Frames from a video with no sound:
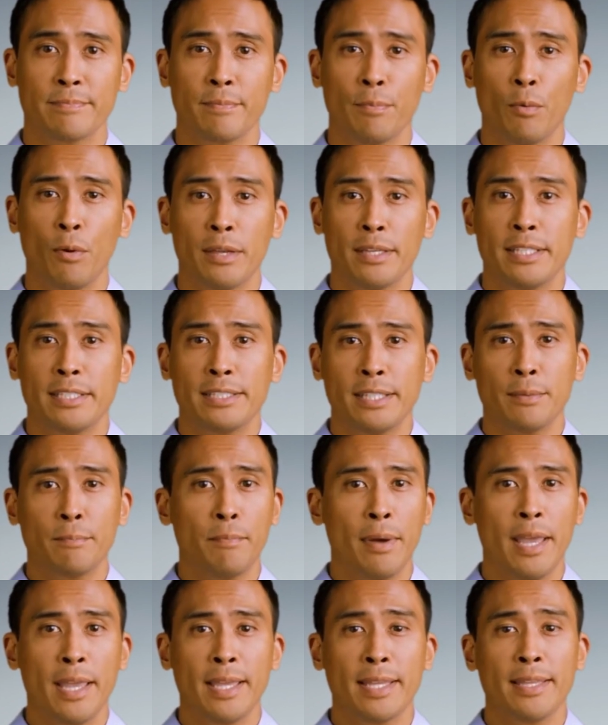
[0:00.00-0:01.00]
With this in
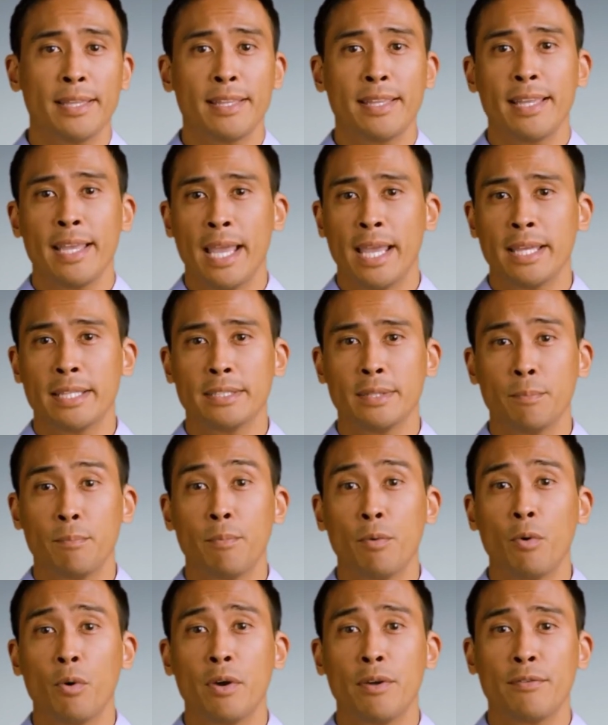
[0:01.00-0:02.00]
mind, it is
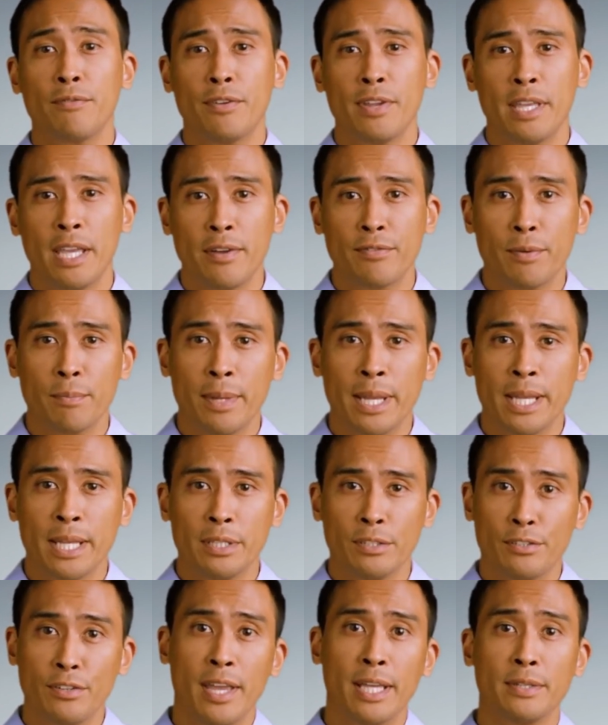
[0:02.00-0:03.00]
important for government
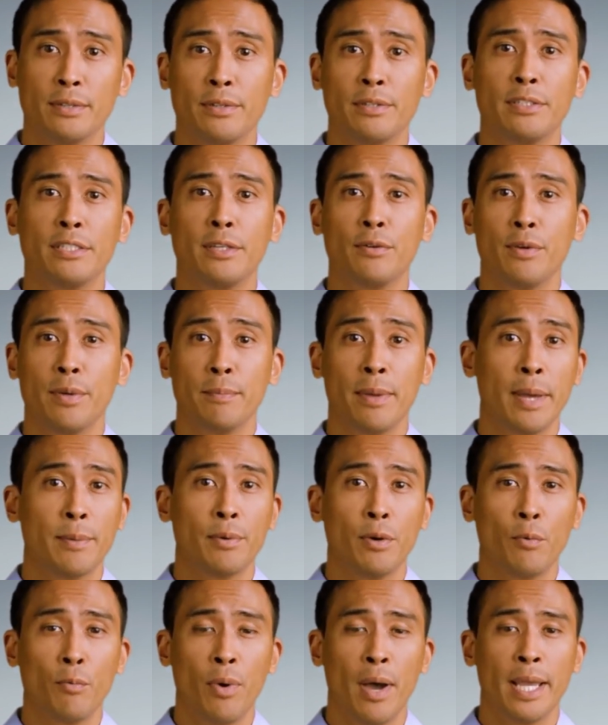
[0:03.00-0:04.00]
contractors to
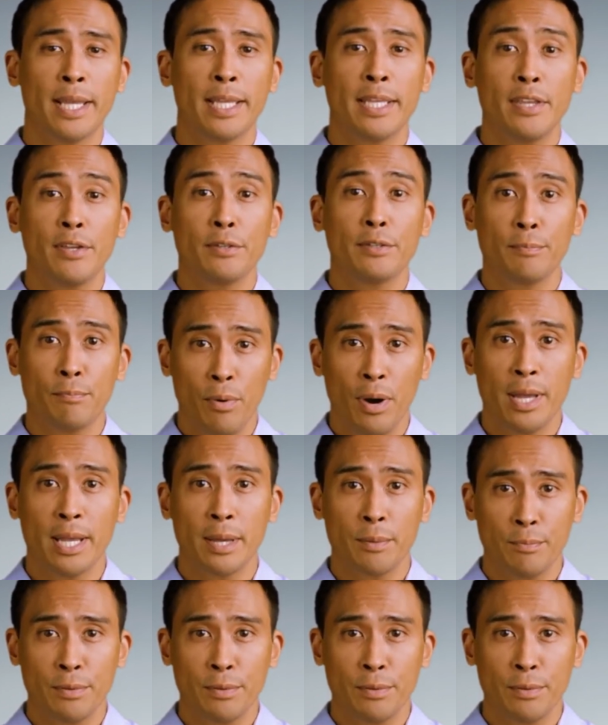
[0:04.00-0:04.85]
remember why they use market